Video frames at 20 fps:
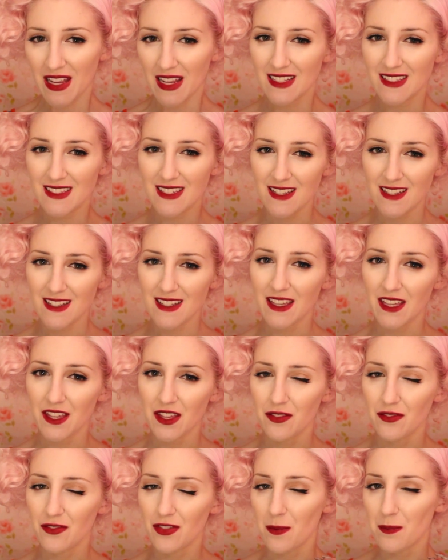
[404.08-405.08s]
it doesn't
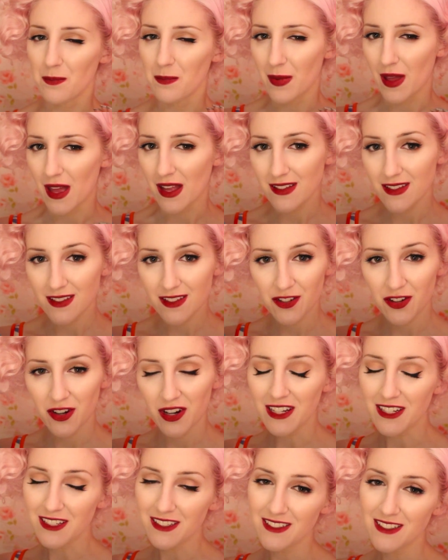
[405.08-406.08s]
give the best
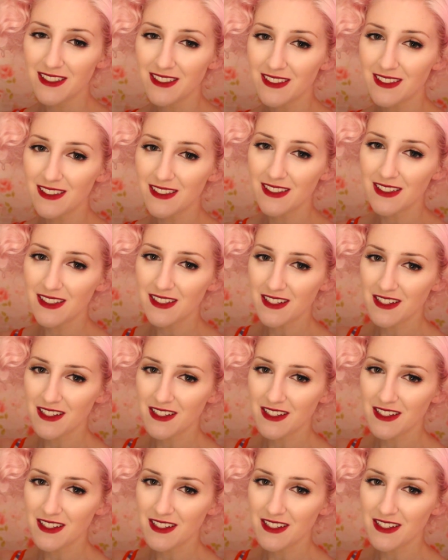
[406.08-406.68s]
crinkles.